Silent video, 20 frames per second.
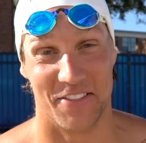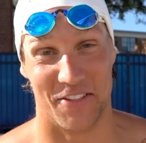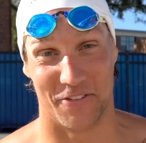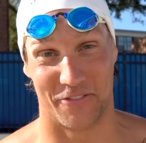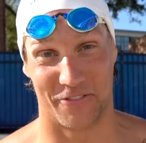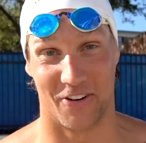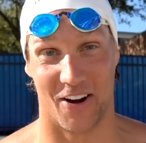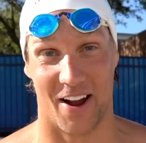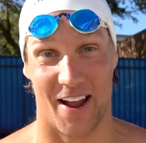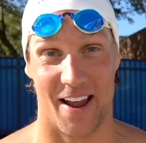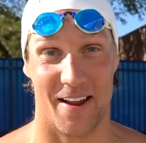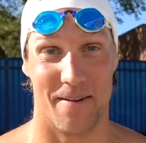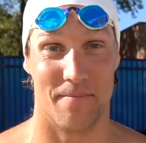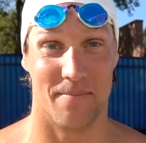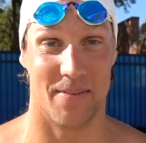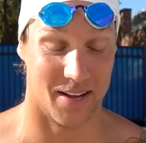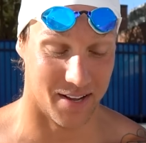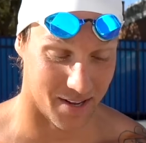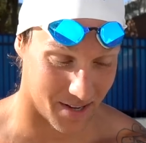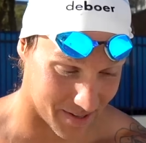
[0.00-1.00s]
the frame,
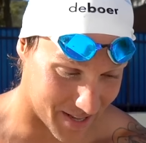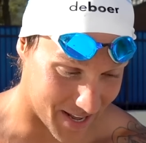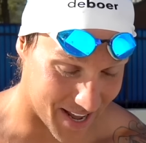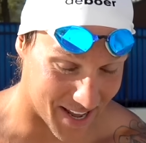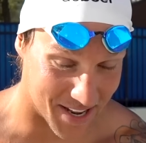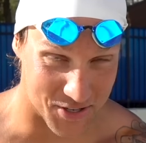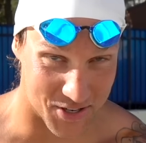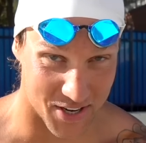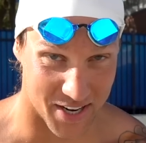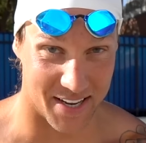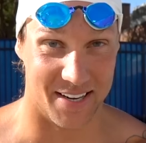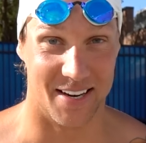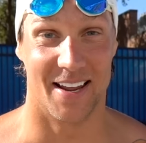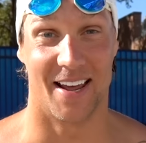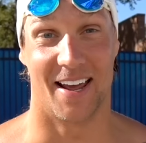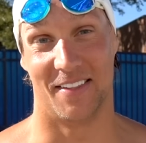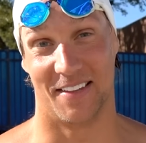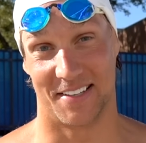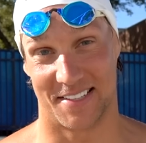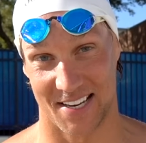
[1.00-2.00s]
the engine,
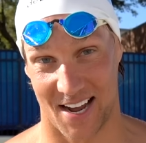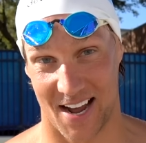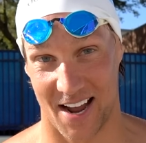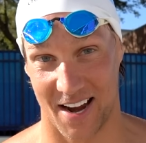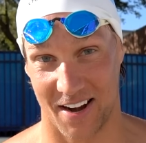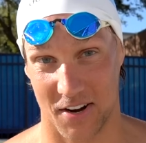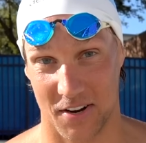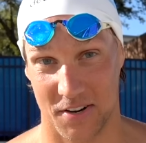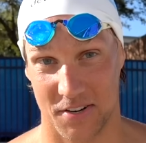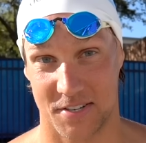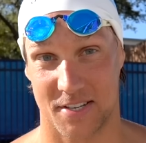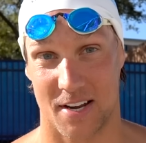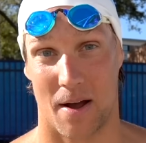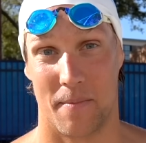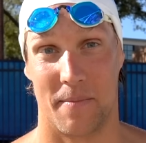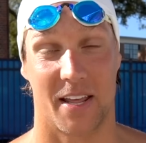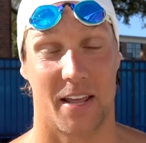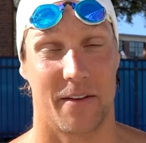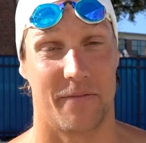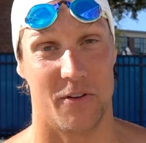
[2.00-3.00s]
and the tires, I'm
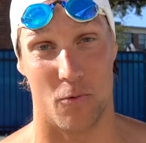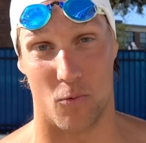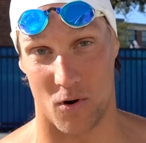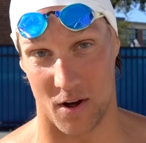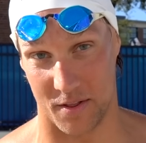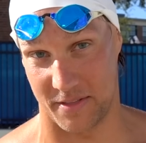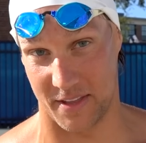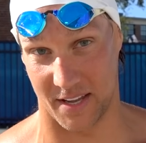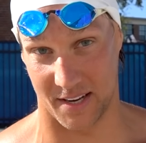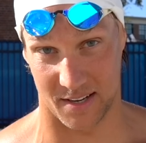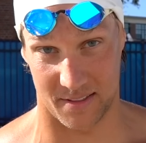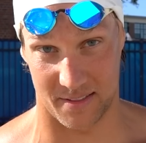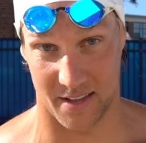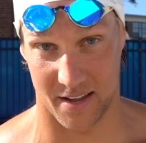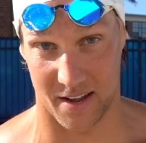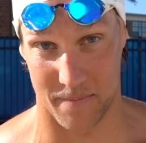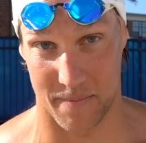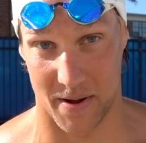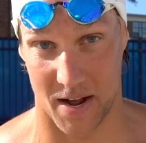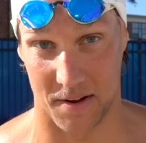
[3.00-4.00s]
gonna give you one thing to
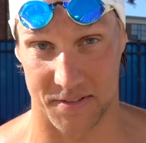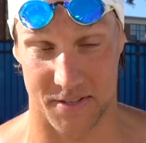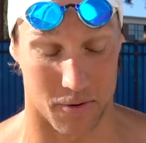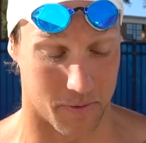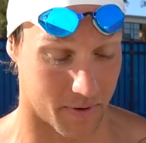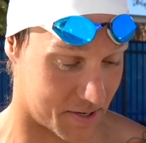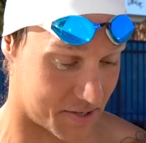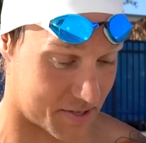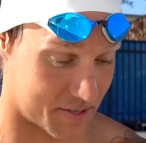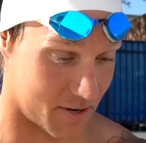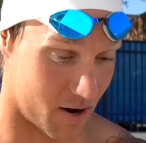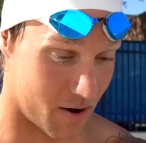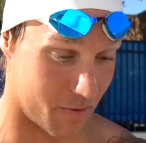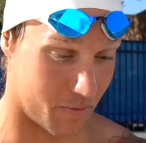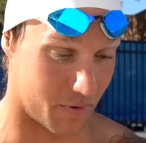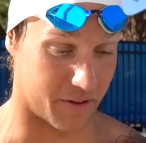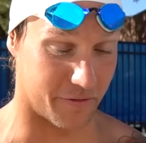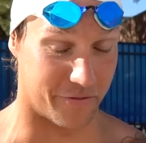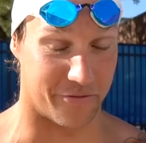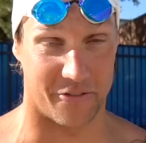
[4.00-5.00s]
think about. So we're gonna start
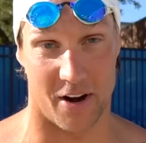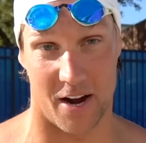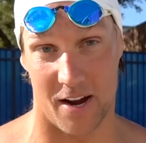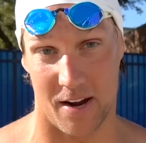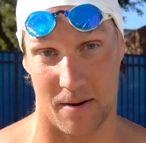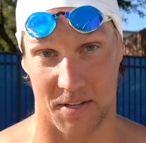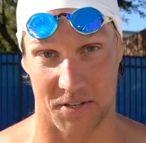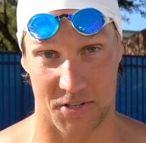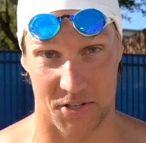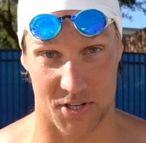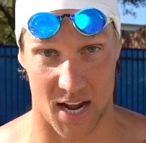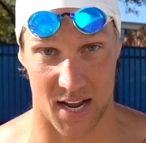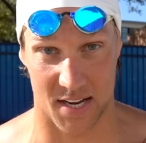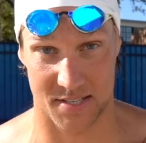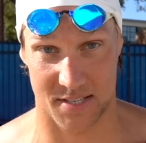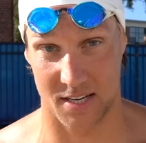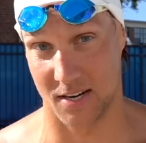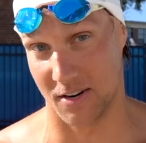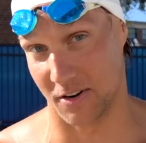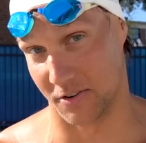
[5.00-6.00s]
with the frame, the
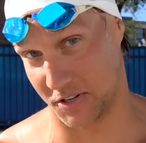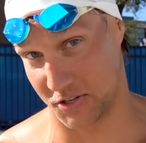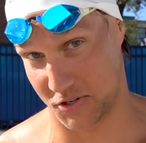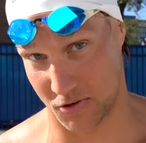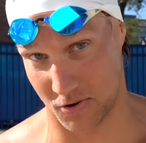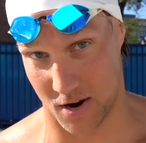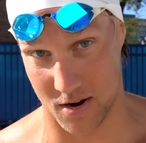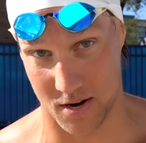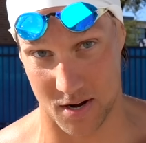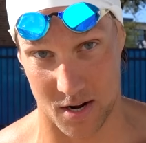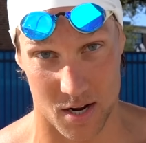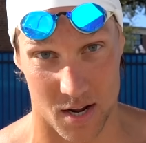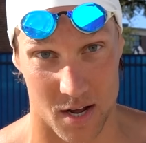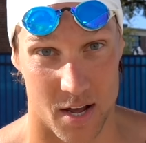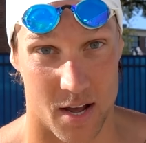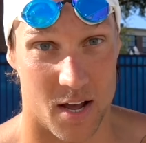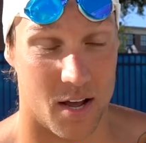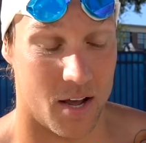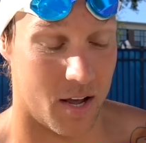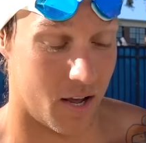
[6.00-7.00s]
chassis, or the trunk.
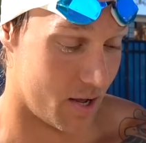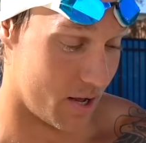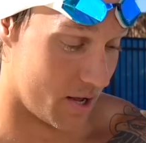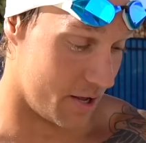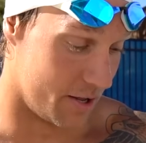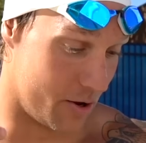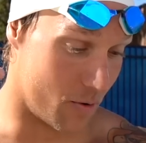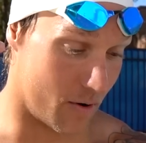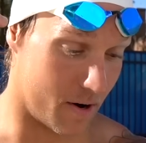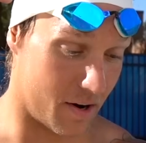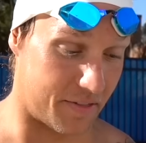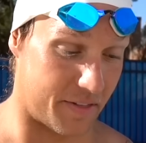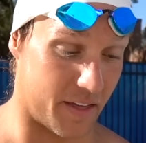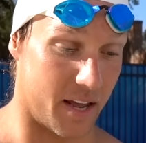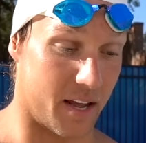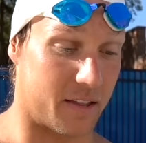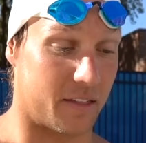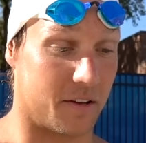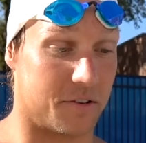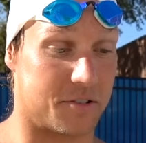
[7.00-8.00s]
You want to
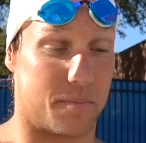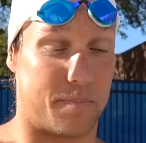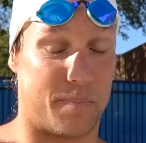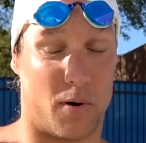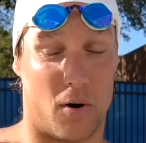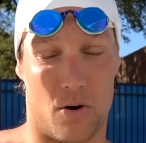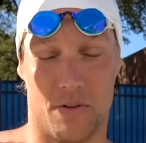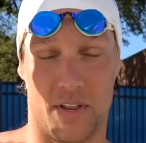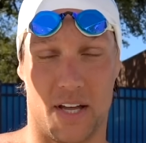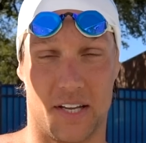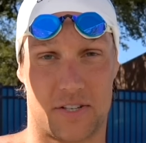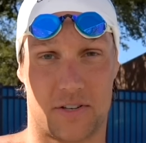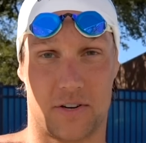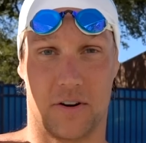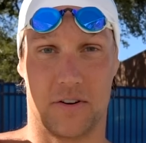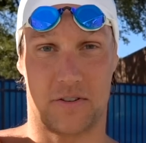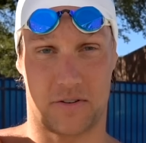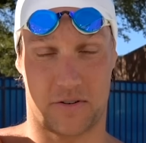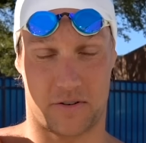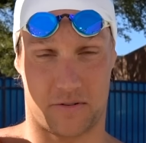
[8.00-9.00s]
think there's a pole that
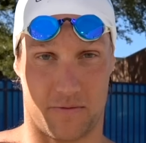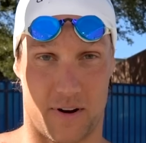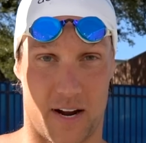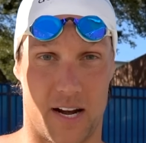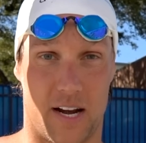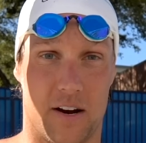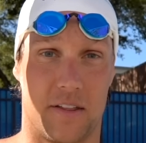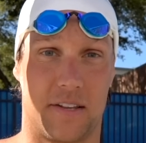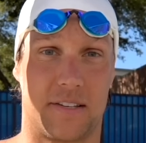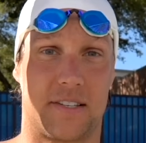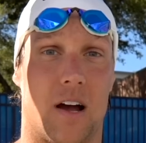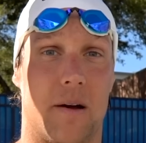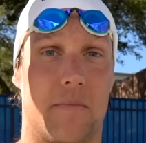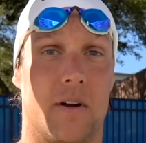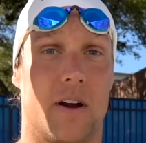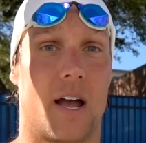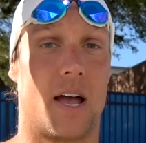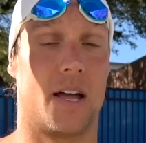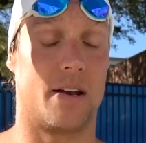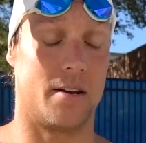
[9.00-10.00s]
starts right here at the top of
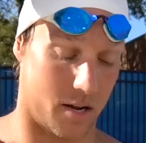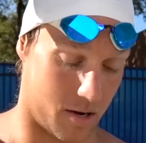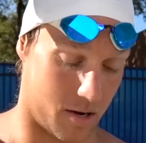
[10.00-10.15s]
your head and it